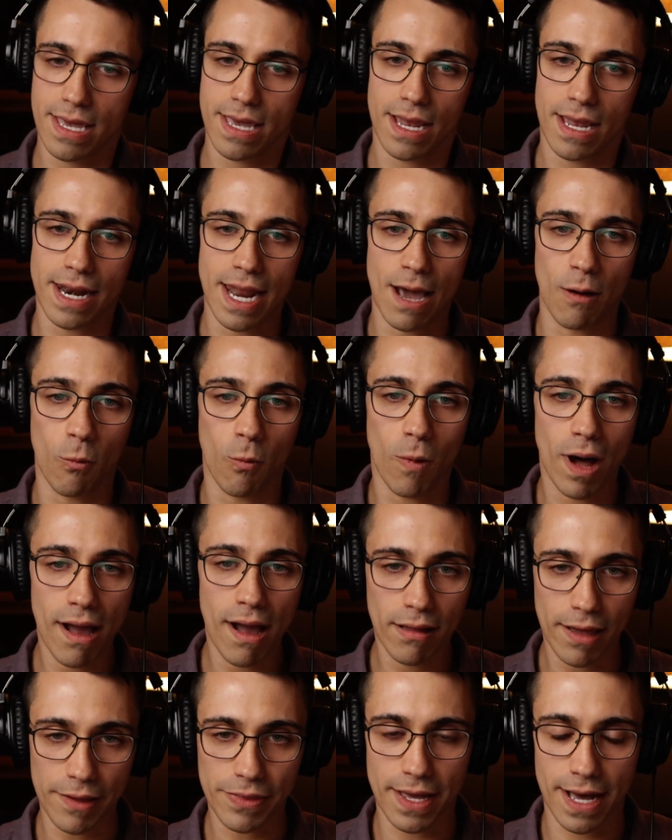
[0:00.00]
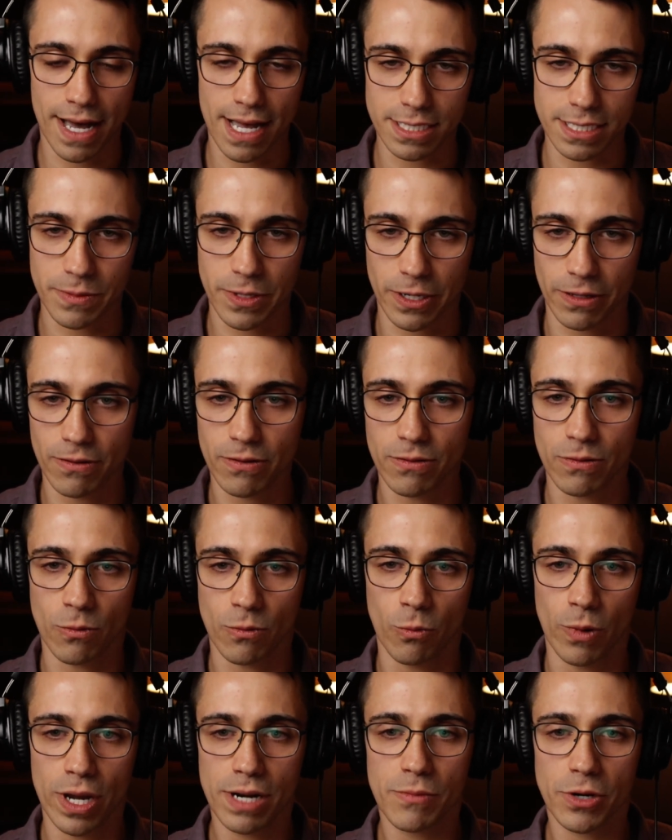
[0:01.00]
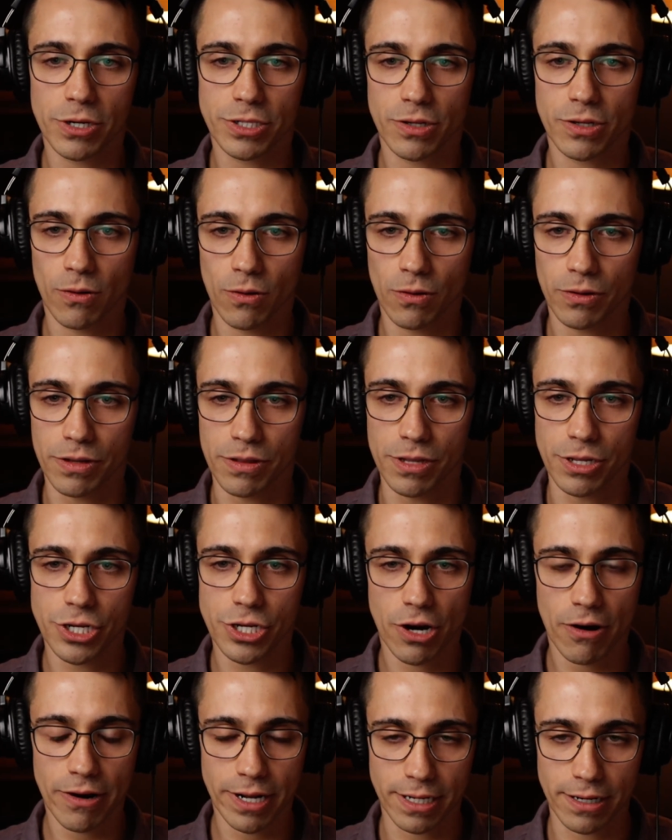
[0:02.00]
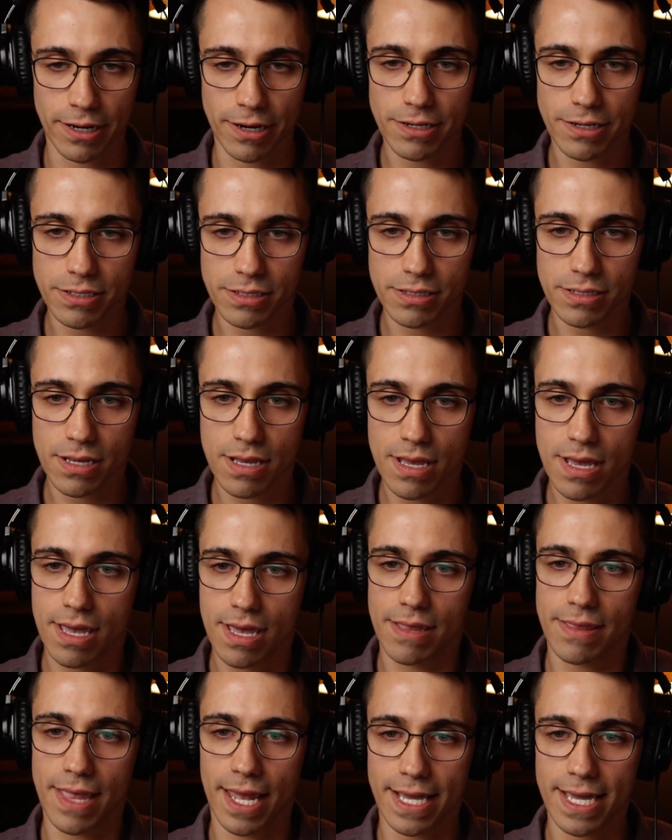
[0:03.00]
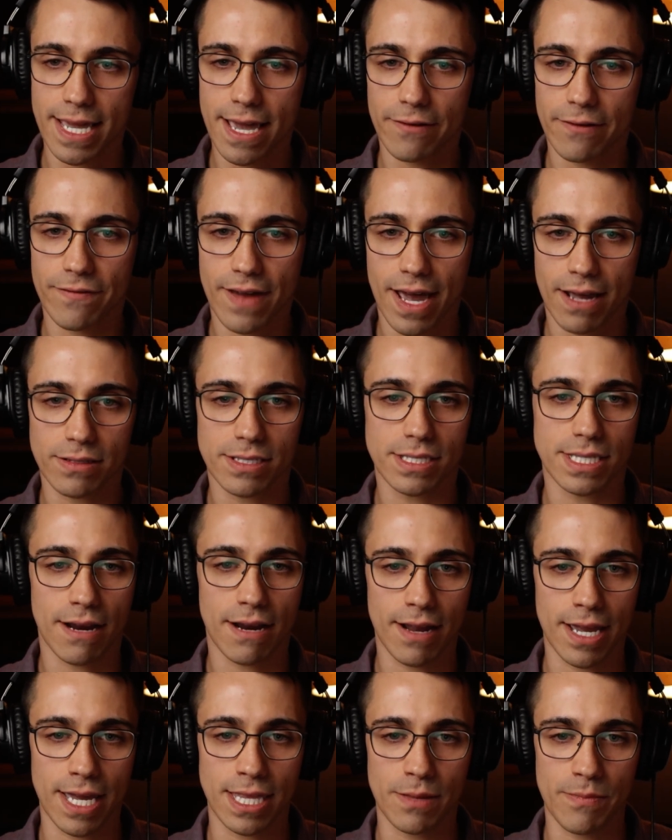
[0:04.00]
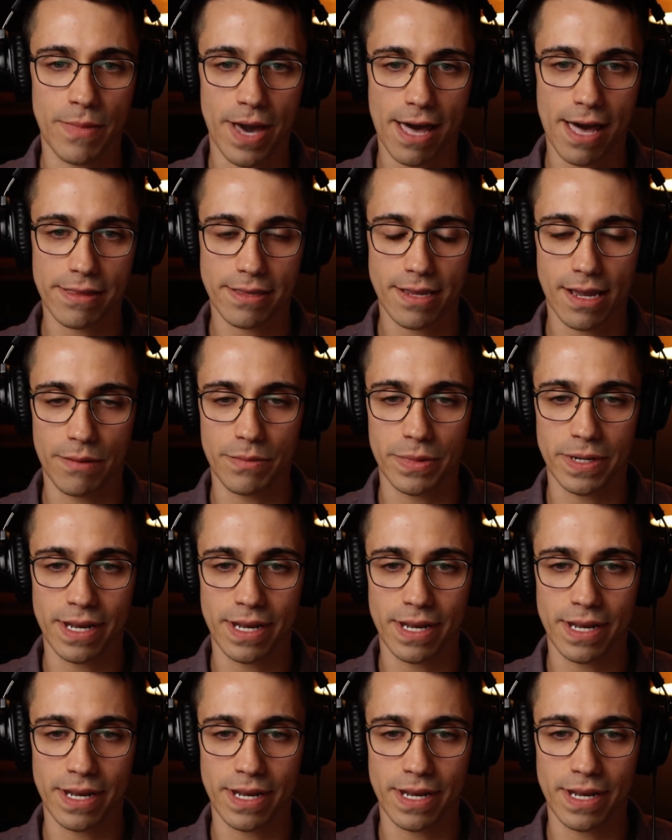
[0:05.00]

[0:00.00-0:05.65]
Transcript: Now, while at the hospital, Widmer told the charting nurse that he had found Sarah in the bathtub,